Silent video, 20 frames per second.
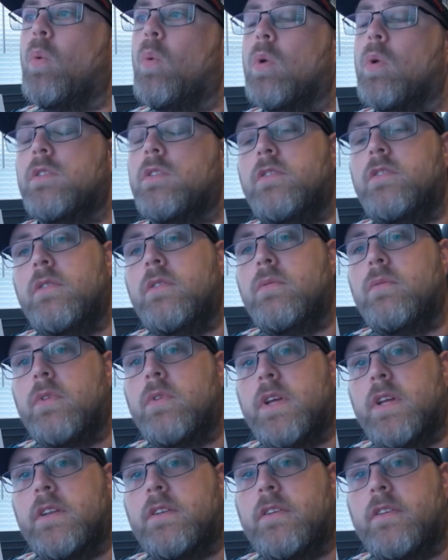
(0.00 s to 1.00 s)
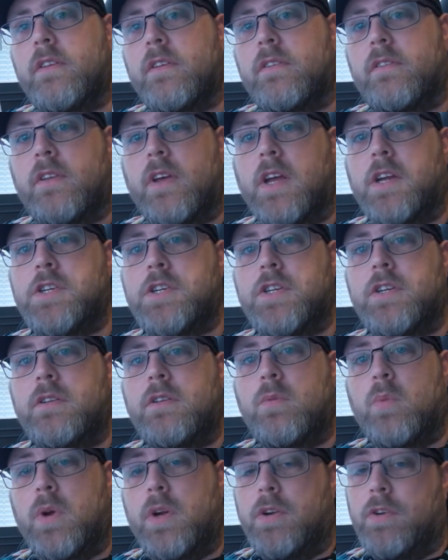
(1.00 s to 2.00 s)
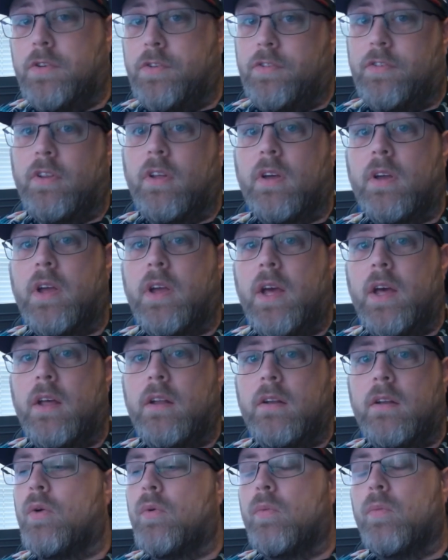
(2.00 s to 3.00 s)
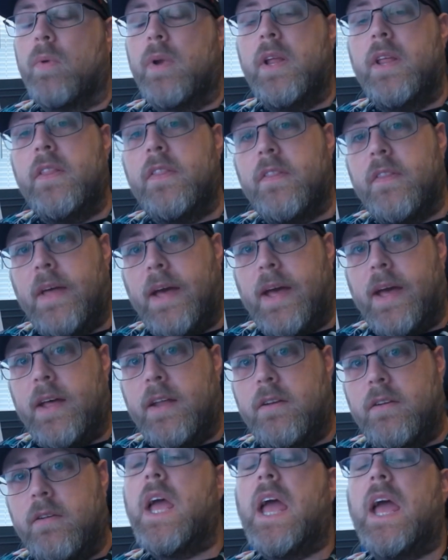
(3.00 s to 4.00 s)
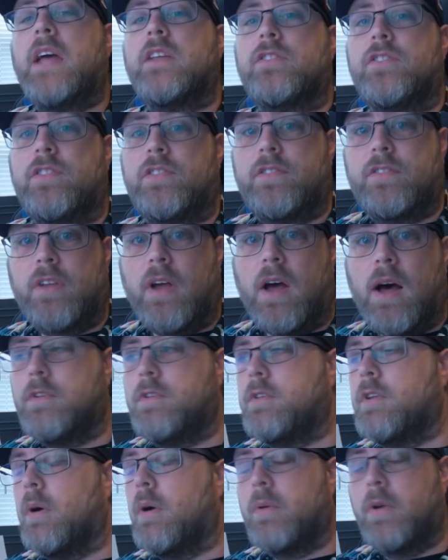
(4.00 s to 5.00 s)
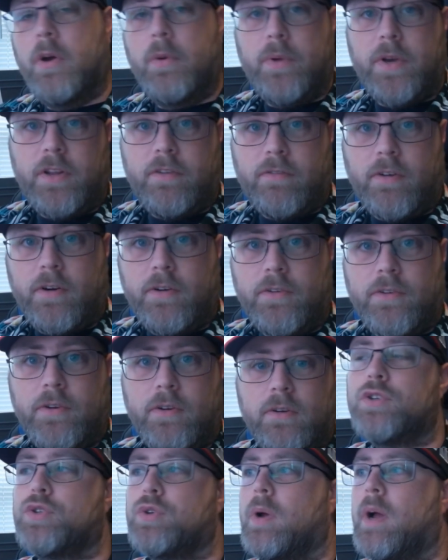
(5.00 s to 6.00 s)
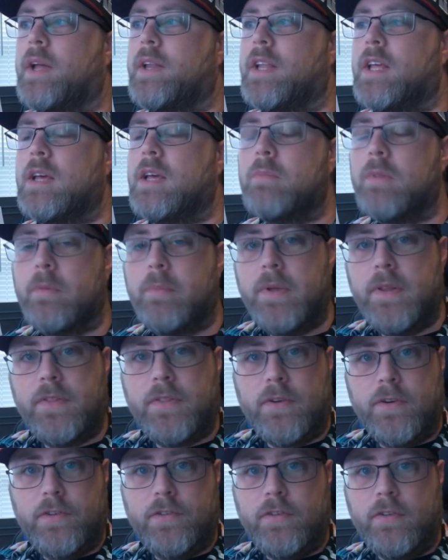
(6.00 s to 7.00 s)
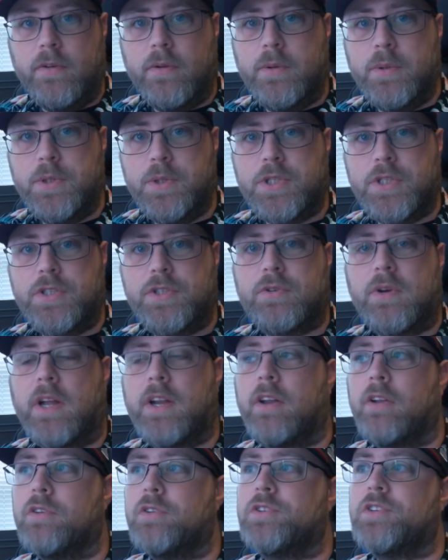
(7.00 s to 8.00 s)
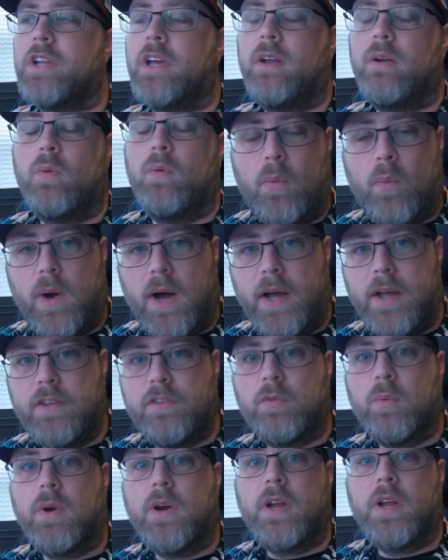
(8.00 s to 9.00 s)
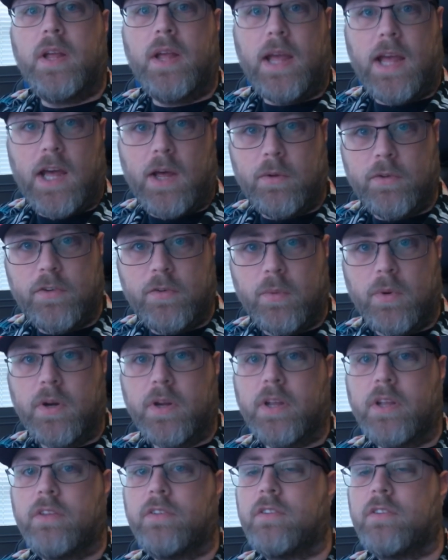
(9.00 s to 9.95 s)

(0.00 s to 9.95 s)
Once you get to the section where you're stuck at, read that and stop stop. Don't go any further. Try to implement their solution. Try to understand why it's working, how it's working, and